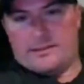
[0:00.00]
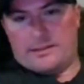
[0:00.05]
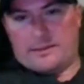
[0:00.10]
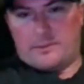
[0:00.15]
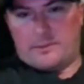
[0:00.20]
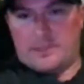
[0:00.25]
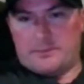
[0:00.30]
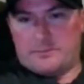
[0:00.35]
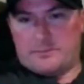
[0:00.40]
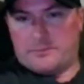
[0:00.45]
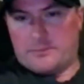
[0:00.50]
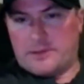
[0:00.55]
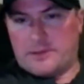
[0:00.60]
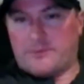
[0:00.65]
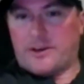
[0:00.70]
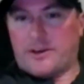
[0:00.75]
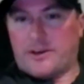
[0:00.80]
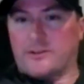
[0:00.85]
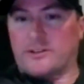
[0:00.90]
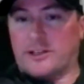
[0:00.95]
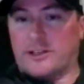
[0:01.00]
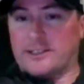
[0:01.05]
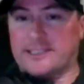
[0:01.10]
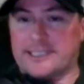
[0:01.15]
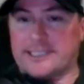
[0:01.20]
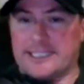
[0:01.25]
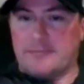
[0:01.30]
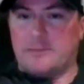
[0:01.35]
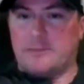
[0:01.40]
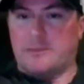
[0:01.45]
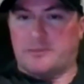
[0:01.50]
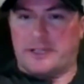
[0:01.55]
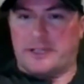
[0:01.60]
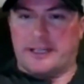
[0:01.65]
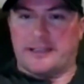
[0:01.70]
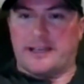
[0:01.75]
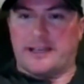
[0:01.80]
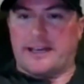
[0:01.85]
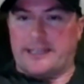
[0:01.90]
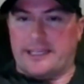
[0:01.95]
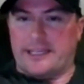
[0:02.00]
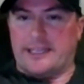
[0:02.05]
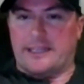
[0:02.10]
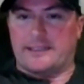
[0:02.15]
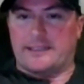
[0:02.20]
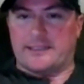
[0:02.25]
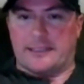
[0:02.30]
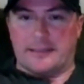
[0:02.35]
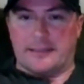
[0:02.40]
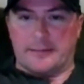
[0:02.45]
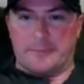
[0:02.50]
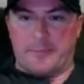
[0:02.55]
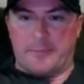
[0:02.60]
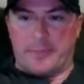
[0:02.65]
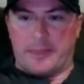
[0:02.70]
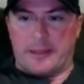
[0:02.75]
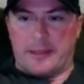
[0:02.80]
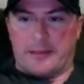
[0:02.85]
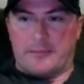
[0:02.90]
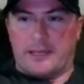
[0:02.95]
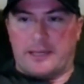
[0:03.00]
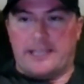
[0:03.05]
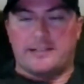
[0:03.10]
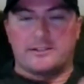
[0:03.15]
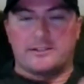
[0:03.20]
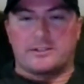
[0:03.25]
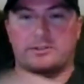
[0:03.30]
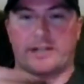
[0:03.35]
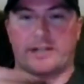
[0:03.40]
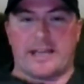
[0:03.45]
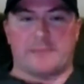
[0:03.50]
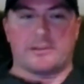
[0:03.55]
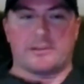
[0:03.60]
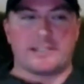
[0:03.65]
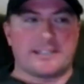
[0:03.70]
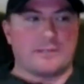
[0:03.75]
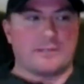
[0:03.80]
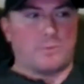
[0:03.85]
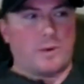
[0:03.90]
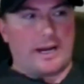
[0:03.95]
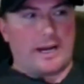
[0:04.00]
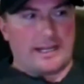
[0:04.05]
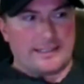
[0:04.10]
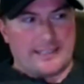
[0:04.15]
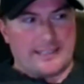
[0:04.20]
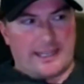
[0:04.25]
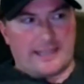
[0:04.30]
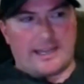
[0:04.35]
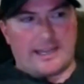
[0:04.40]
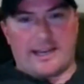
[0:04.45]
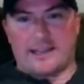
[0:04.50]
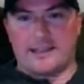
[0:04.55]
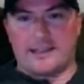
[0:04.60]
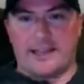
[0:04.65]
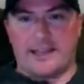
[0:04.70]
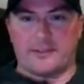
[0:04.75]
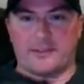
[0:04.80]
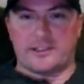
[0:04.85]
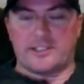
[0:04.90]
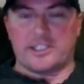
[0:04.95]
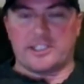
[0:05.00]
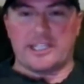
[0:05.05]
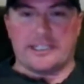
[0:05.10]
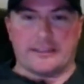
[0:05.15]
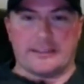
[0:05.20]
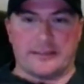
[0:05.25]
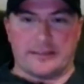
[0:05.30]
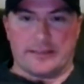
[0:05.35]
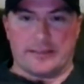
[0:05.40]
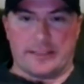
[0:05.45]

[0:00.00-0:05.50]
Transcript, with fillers: I mean, my father-in-law has seen me play a lot. He gets it. He looked right at me and said, "Why is that guy allowed to cheat?"